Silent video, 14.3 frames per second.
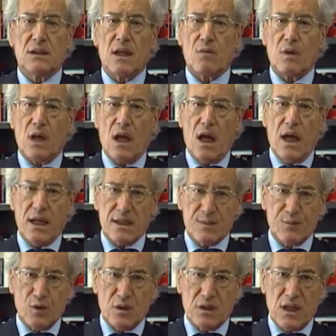They will
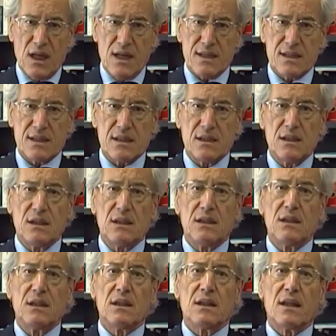export less.
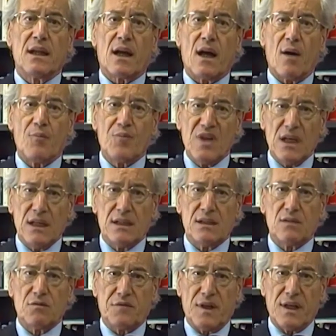Their
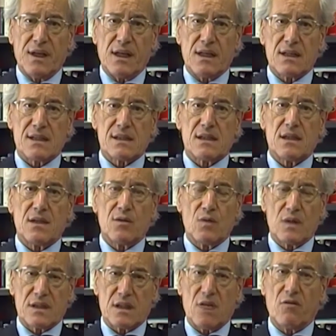ability to finance the
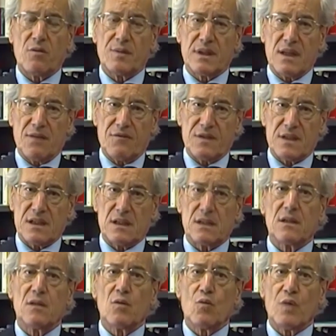US government
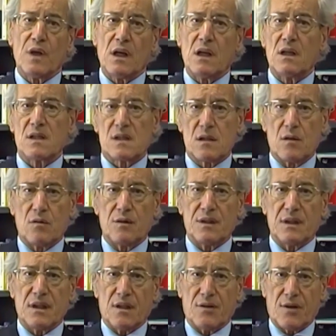deficit will
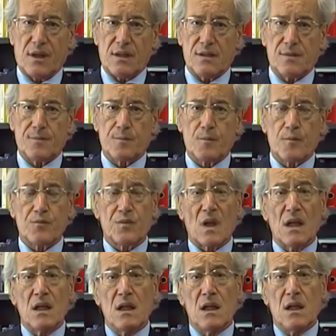slowly decrease.
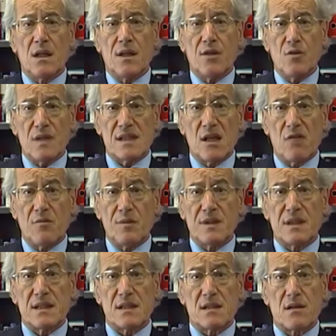The US
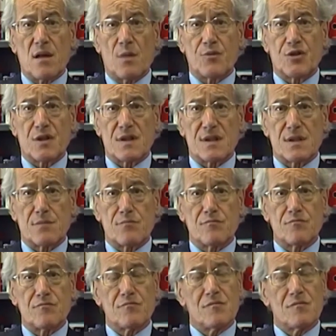government has three options.